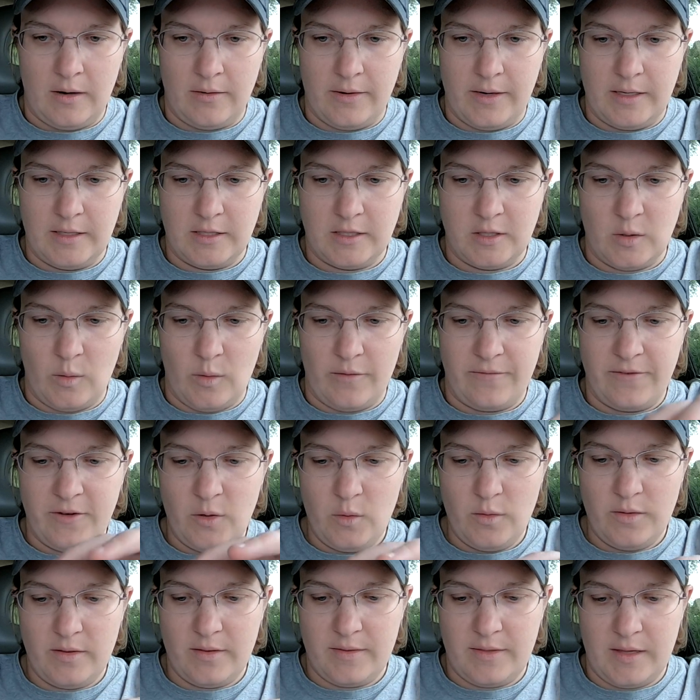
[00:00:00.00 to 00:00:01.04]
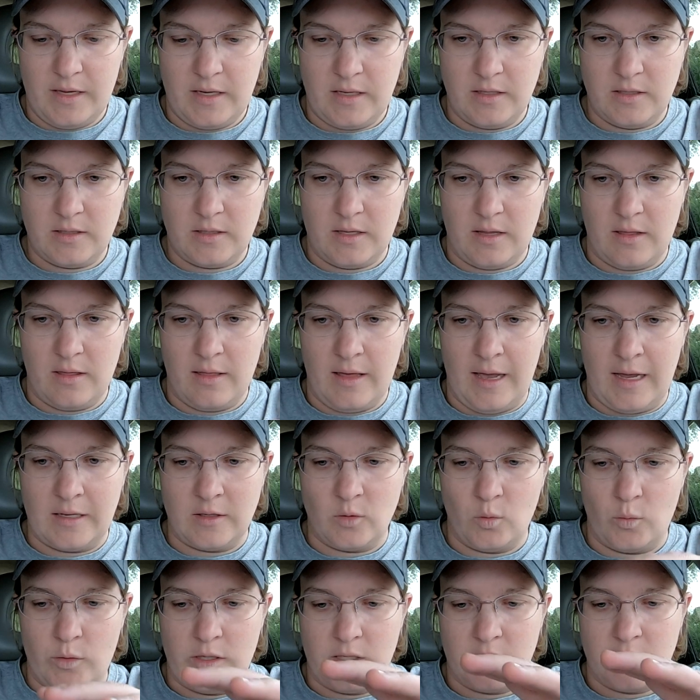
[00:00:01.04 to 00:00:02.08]
All right, so a few of the things
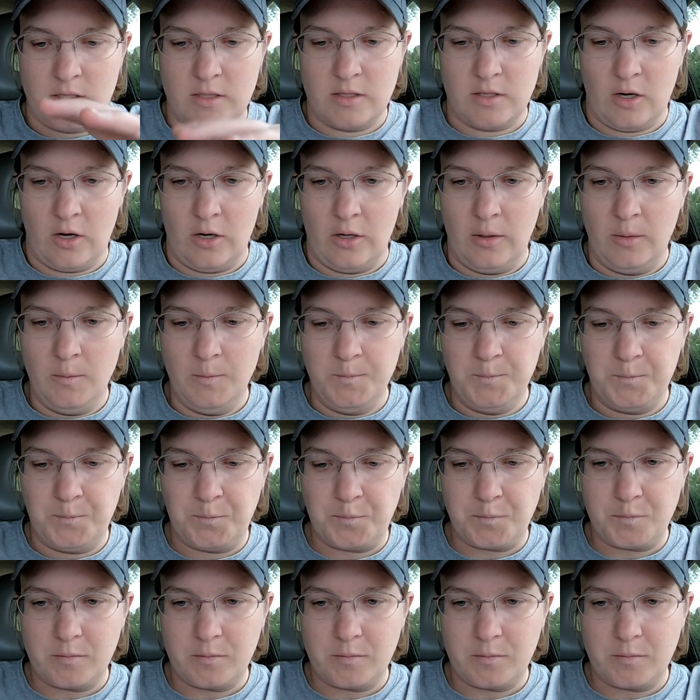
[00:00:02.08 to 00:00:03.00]
that we saw.